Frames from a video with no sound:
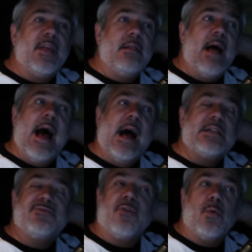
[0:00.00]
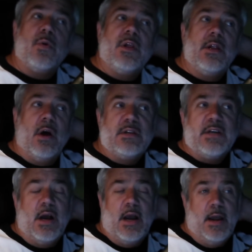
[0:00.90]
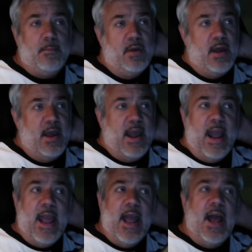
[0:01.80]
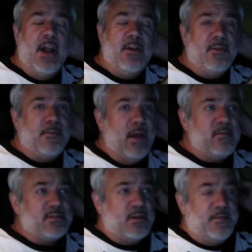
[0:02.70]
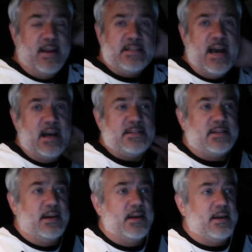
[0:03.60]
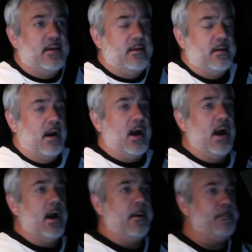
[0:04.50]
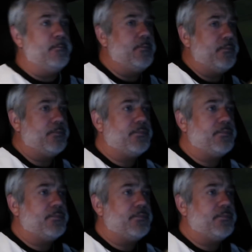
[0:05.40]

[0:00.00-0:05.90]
but they last for a really long time, and their flavors are fantastic. Um,